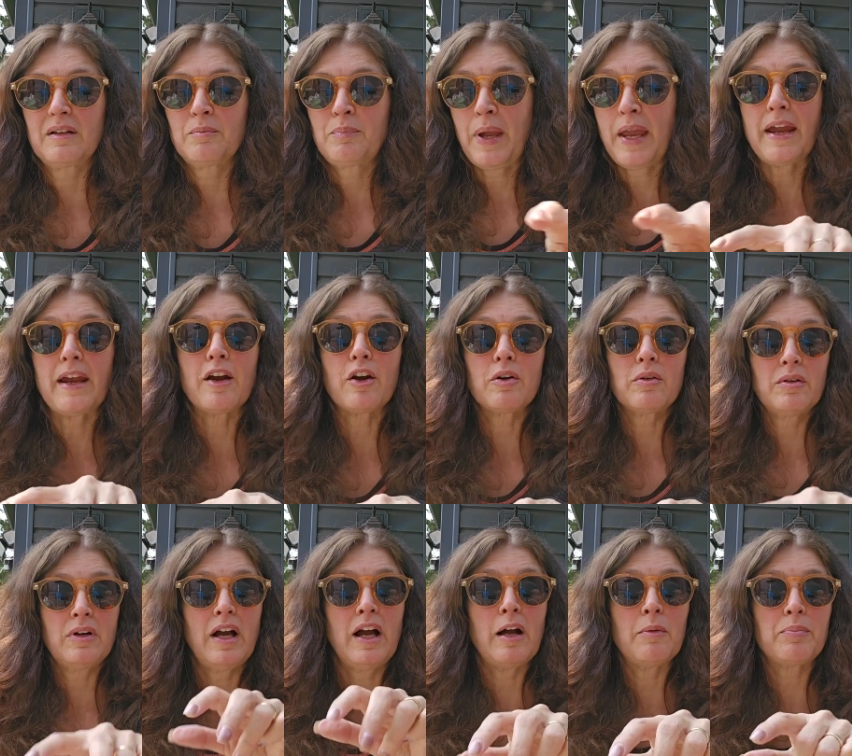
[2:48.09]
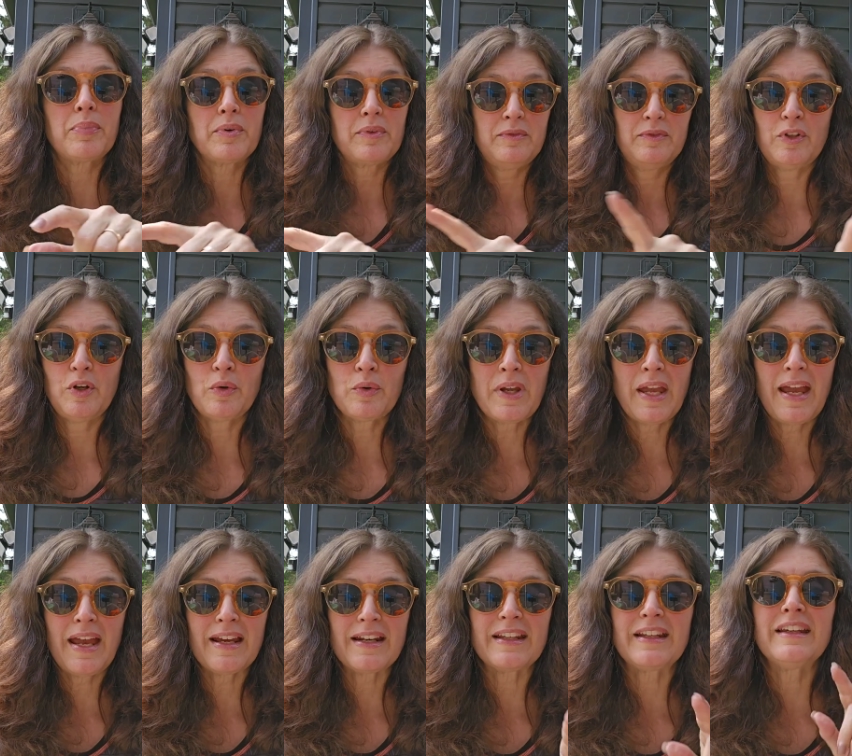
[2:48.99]
pair up, no
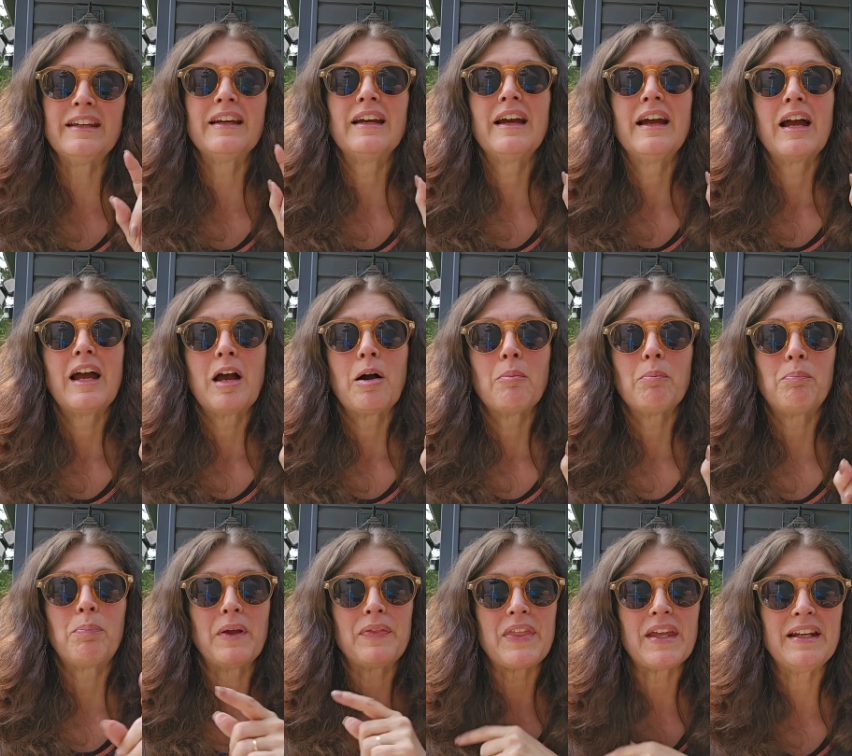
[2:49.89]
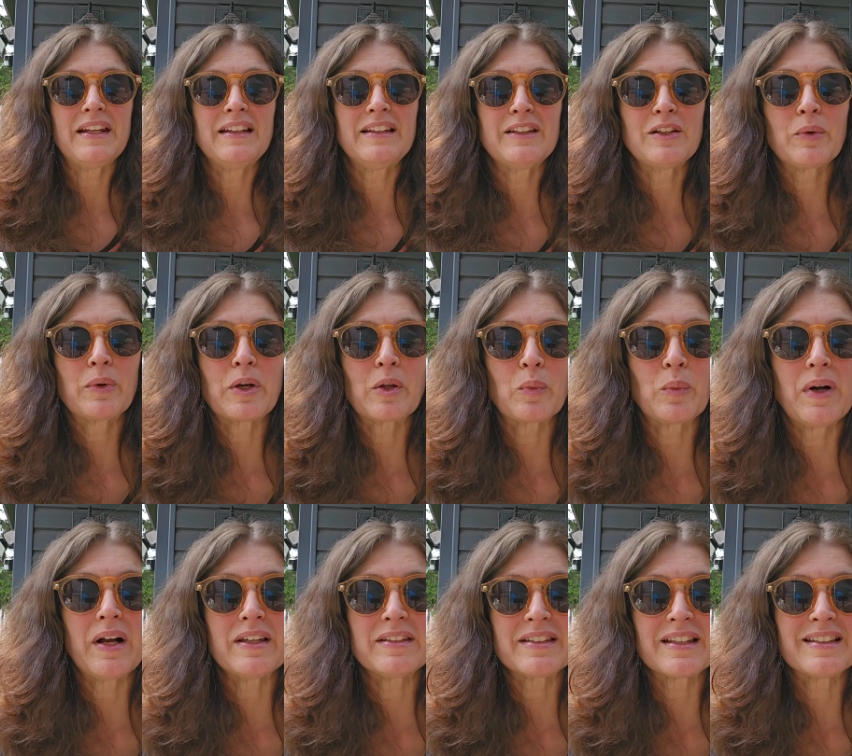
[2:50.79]
caddy, but they didn't know what it
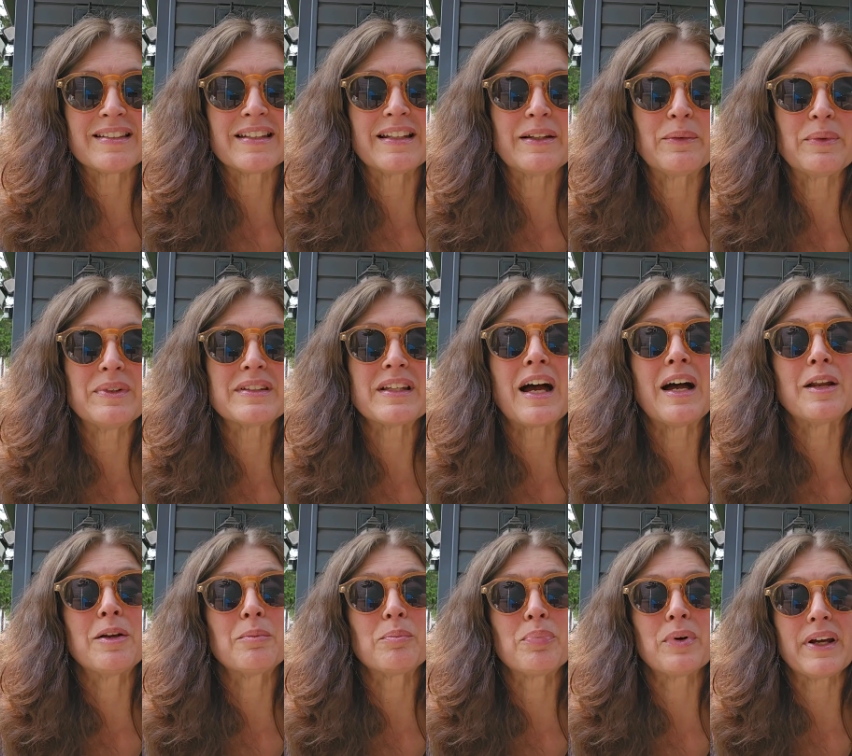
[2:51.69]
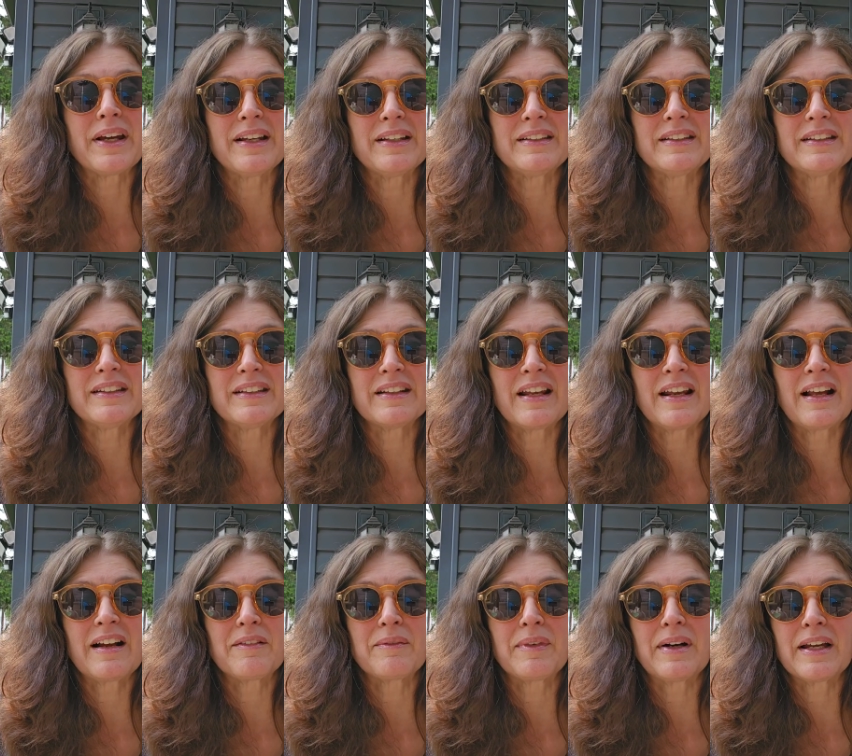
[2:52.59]
was. They said it was unbranded. And
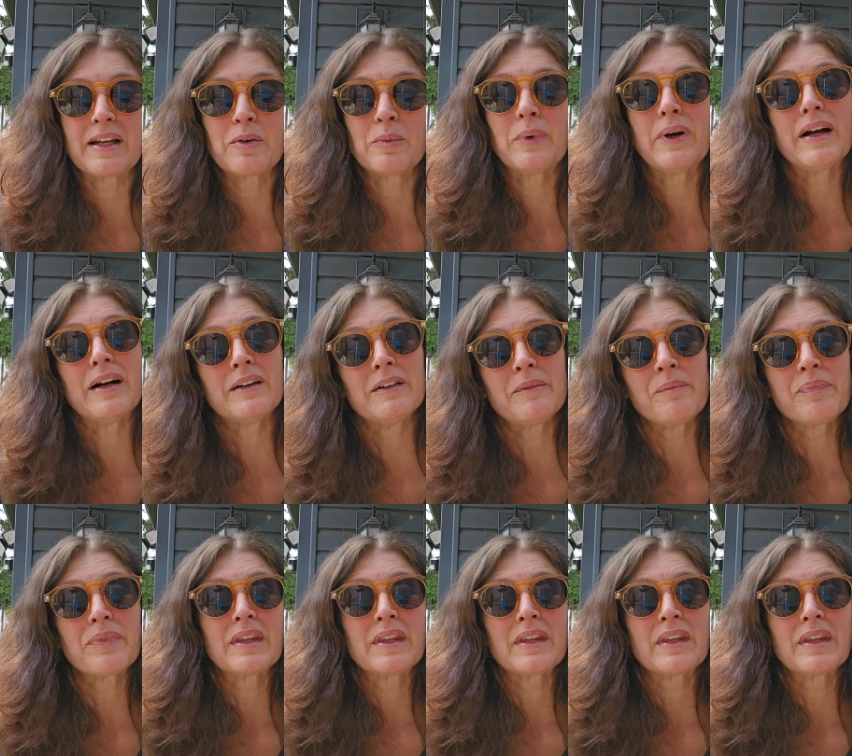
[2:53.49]
I'm like, well,